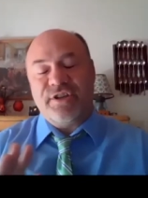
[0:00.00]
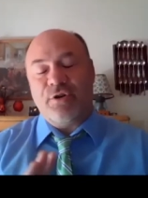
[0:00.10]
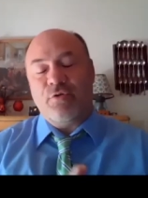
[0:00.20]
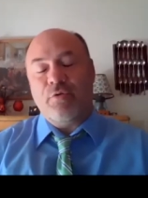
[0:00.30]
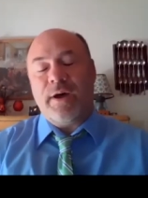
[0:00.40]

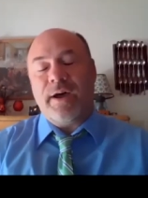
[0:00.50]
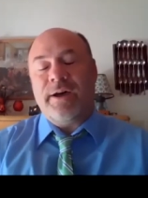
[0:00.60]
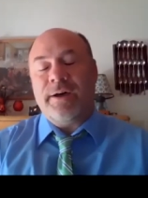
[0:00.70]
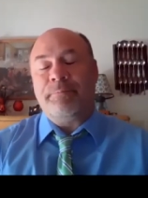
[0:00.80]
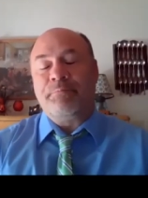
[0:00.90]
So.
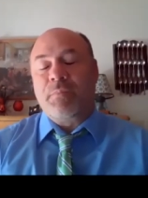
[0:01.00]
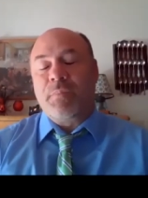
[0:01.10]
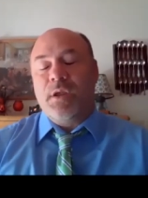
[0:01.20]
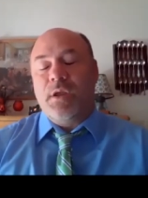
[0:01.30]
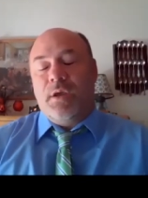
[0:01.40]
Um,
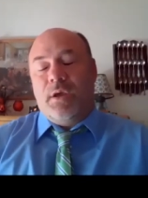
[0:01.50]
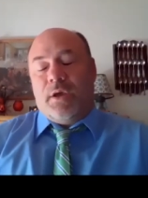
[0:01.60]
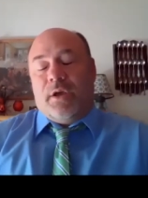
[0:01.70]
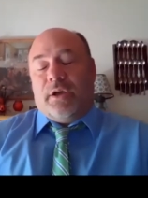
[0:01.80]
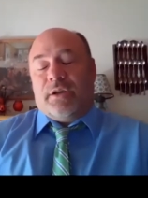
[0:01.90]
technologist
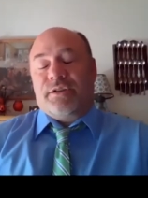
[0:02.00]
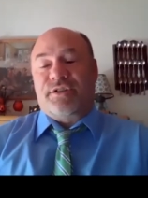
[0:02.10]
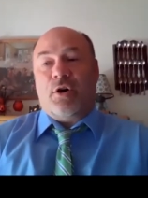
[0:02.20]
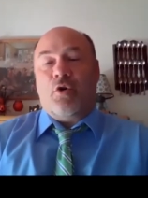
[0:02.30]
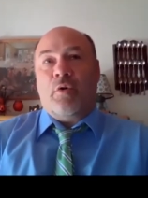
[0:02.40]

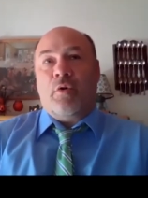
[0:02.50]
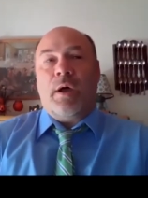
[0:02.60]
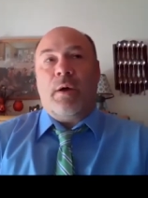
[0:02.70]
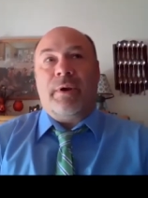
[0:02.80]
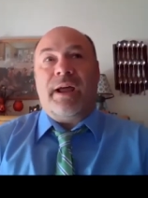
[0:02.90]
so
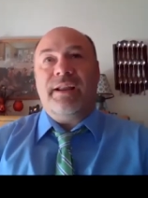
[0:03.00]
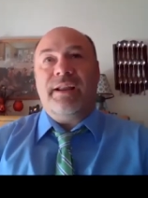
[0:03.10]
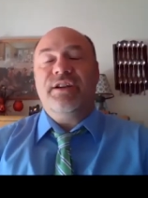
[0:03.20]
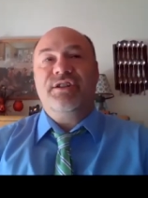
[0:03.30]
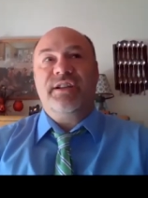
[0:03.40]
when I
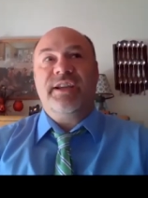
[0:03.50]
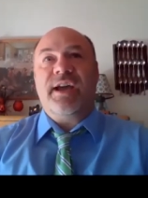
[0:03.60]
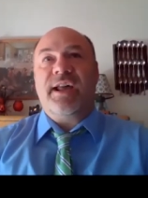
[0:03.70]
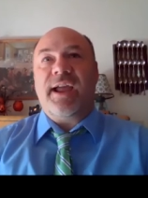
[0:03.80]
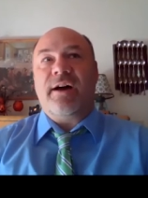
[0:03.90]
initially
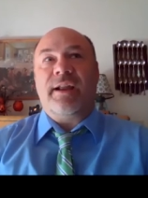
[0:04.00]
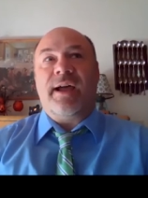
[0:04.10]
got out,